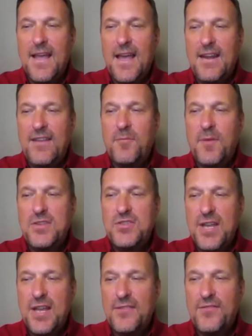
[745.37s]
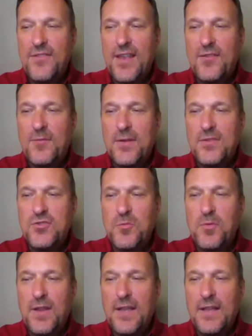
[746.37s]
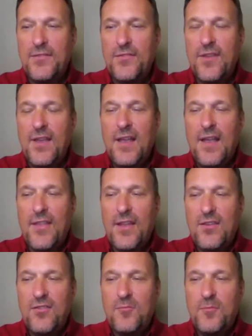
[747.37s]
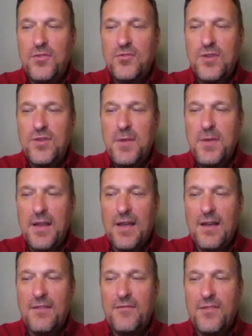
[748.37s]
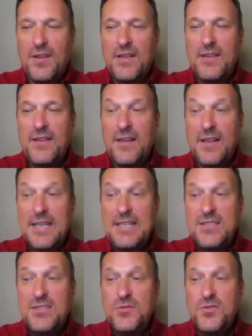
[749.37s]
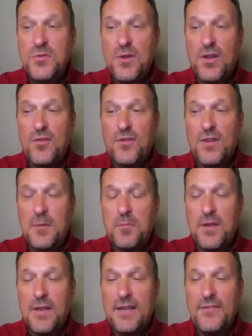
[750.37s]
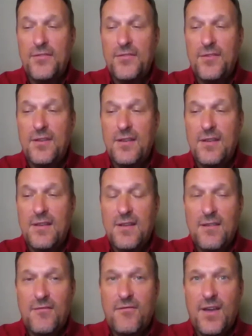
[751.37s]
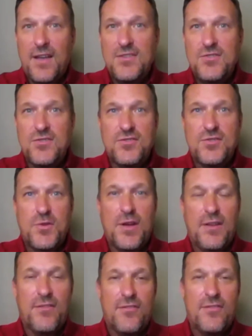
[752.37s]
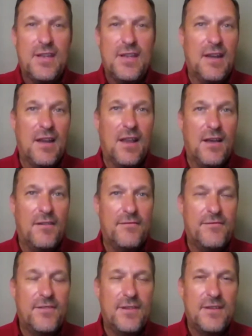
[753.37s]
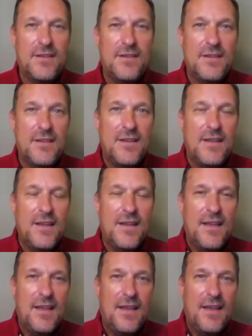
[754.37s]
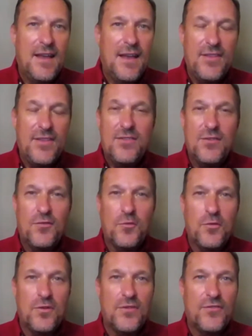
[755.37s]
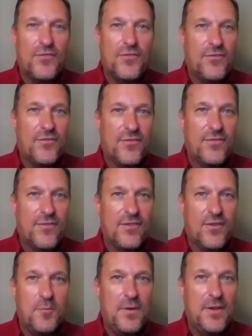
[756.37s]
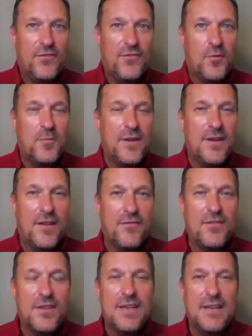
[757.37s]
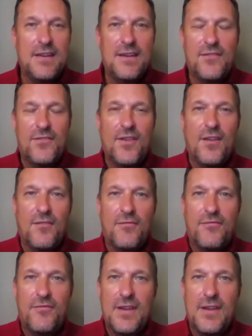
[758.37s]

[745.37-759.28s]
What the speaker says: And if by chance that special place that you've been dreaming of leads you to a lonely place, find your strength in love. I think those words could be a sermon definitely in itself.